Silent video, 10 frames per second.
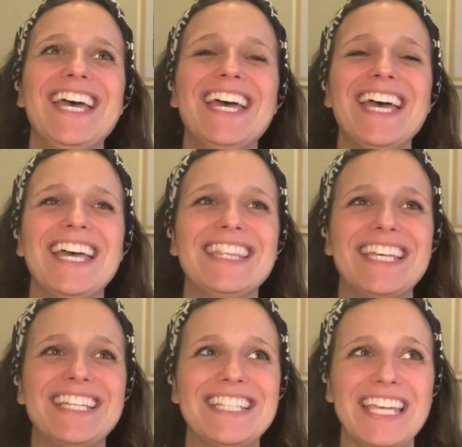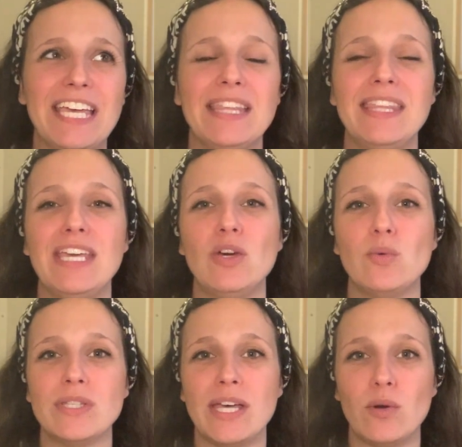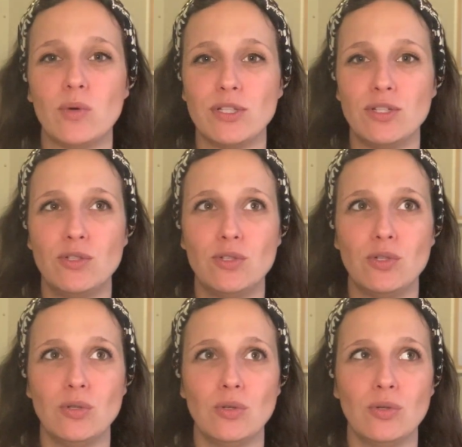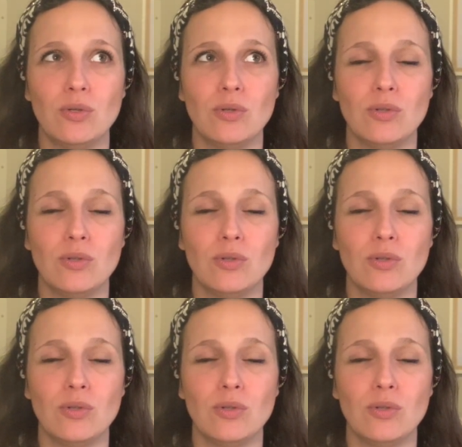And then the second thing was I wanted to